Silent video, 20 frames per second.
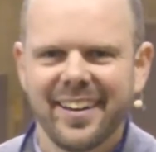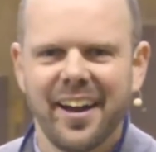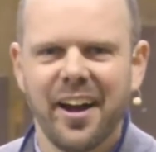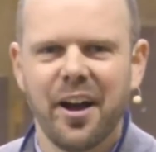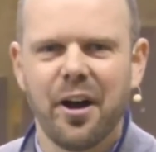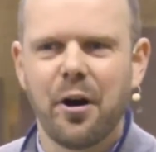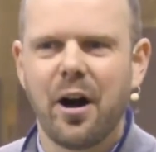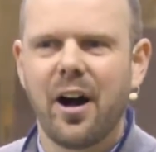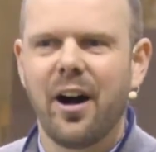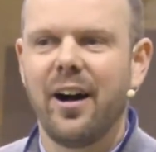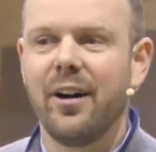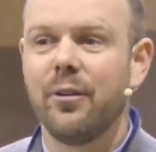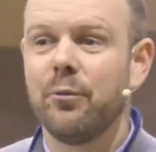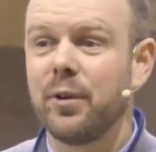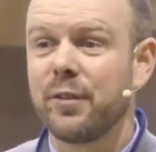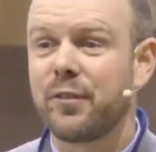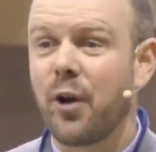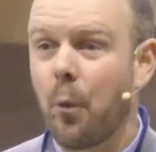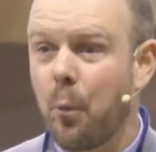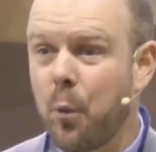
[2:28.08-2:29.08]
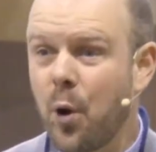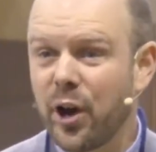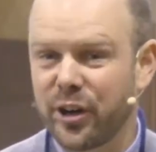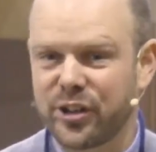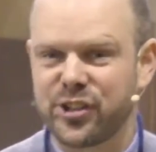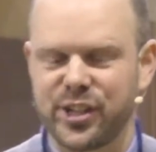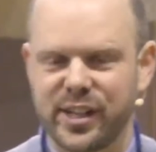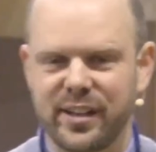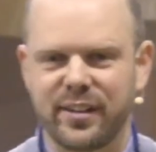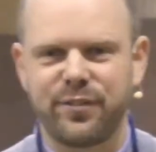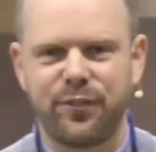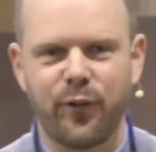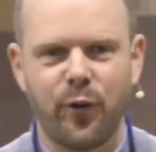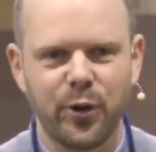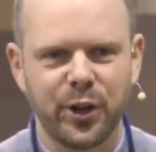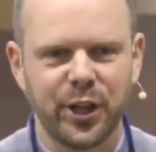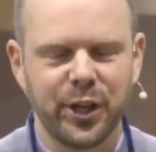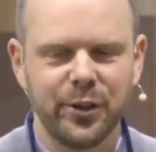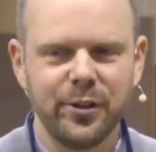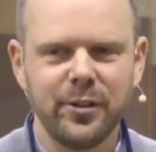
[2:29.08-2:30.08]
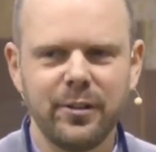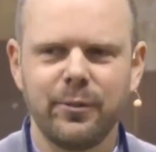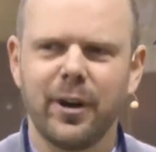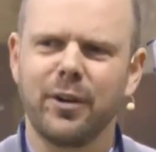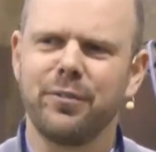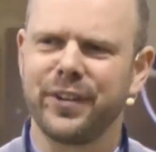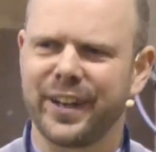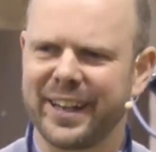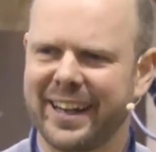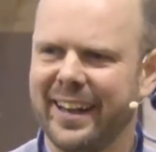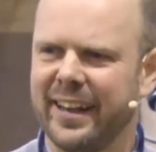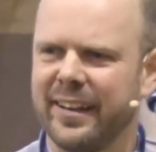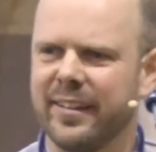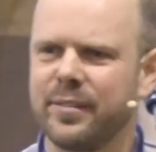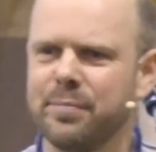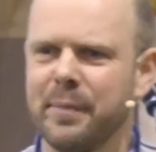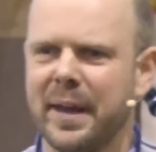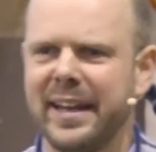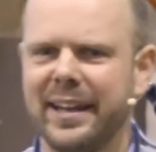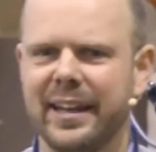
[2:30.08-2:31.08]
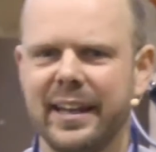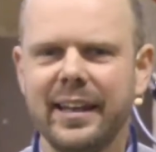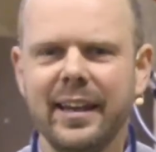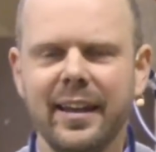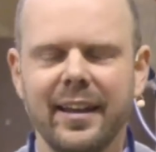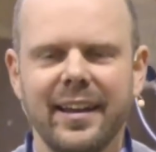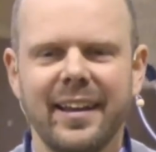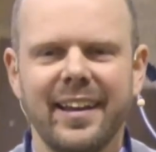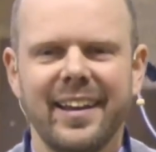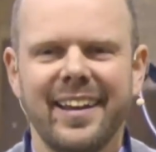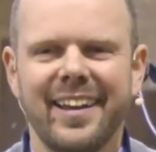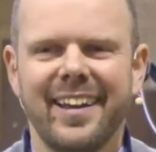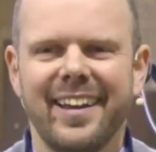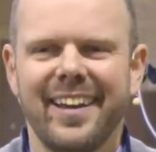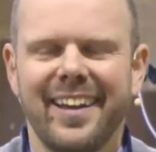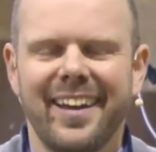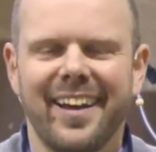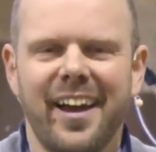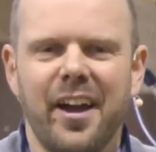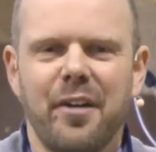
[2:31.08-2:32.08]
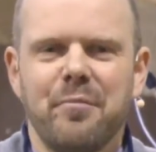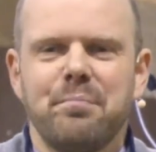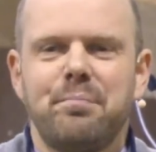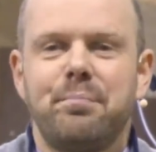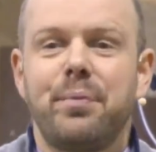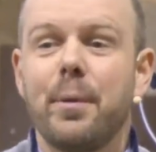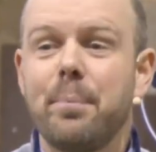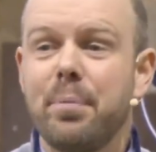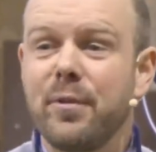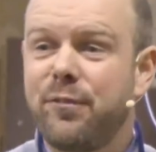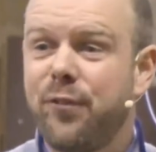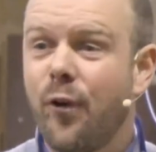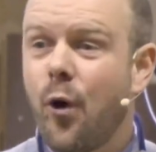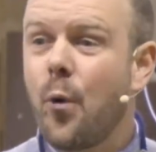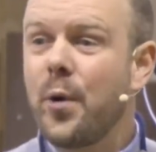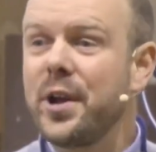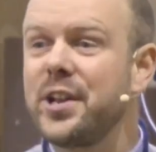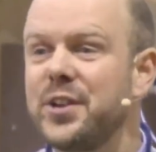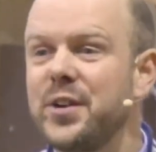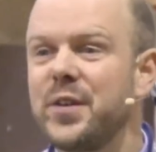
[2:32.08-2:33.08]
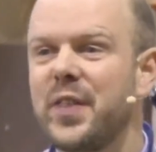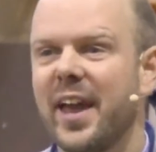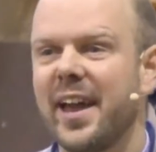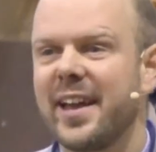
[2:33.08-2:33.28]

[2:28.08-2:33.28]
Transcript: Uh, we've got worksheets for you, well, for the kids mainly. Um, but before we do